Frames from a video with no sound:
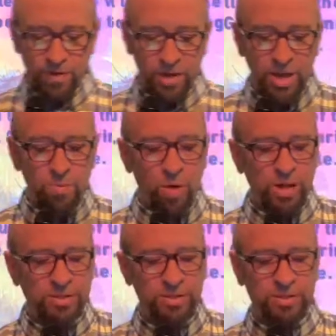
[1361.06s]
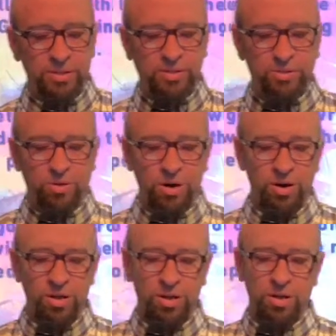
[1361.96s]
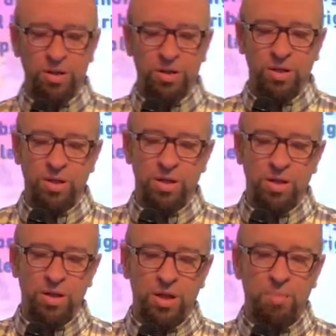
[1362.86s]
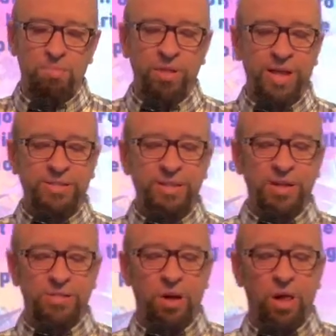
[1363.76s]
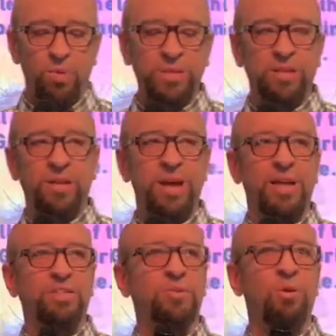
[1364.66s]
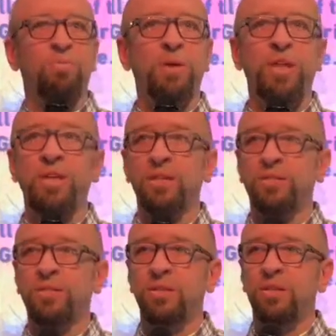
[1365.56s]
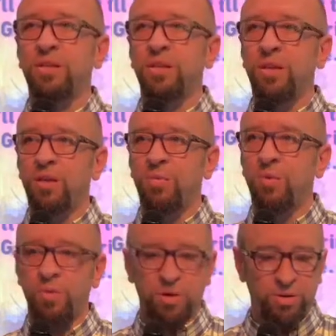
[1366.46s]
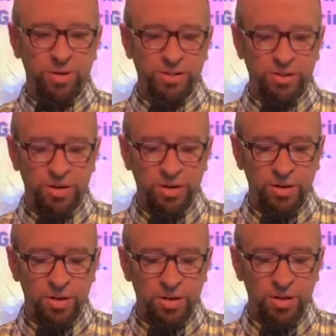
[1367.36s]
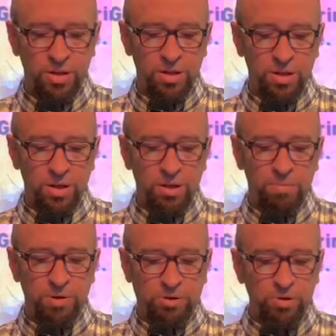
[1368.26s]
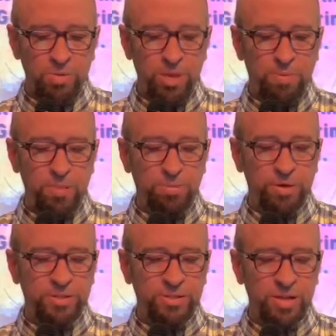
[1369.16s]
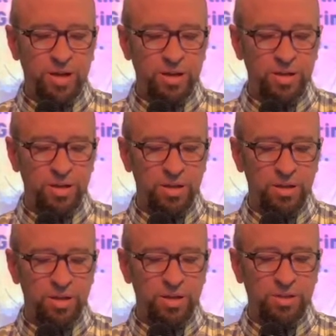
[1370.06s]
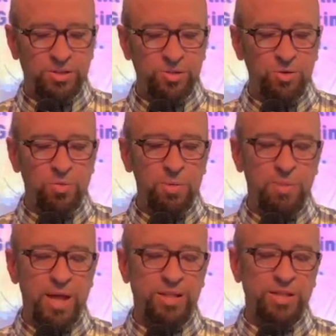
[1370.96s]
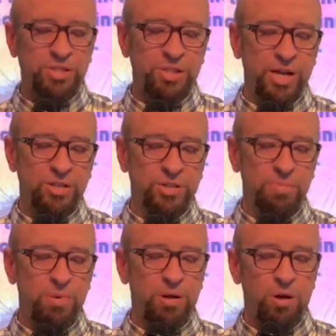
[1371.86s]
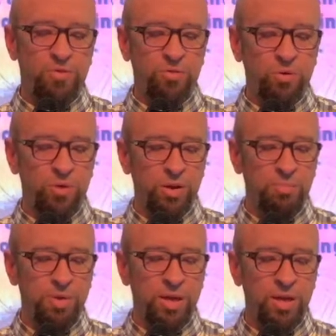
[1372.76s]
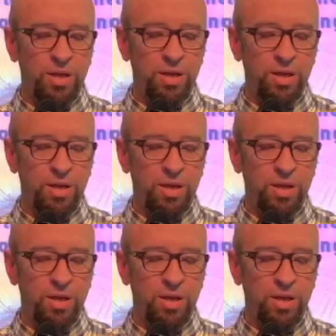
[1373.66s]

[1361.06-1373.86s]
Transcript: he wants us to soar. A blessing is always attached to obedience when we're a Christian. But too many people are stuck. The sooner we make these changes, the better off we're going to be.